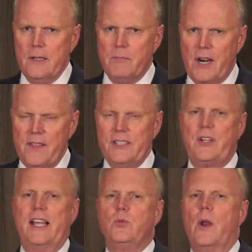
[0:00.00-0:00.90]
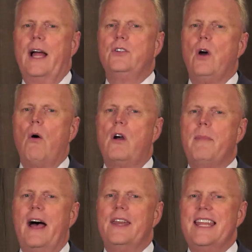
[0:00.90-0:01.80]
But in this case, when I talk
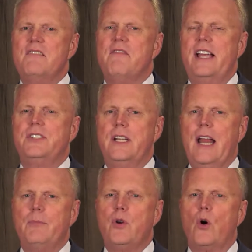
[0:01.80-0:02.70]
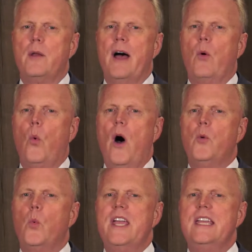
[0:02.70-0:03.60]
about investing, I'm talking about
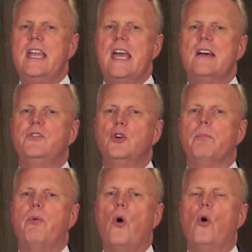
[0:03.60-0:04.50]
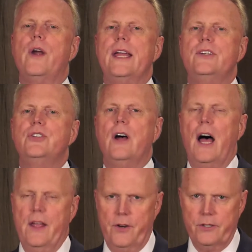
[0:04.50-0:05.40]
what we give to pour into
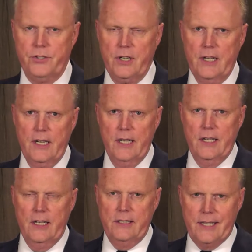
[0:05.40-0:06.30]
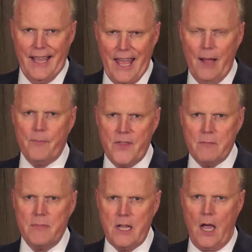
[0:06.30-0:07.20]
others to help
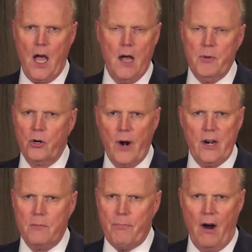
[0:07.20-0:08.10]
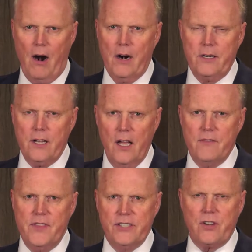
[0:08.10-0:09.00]
them become a greater part
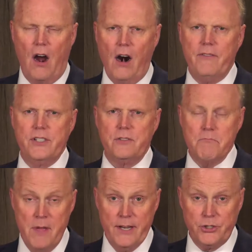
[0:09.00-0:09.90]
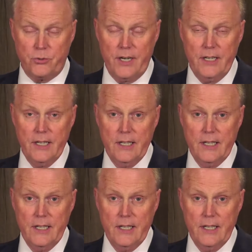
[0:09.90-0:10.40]
of this harvest ministry.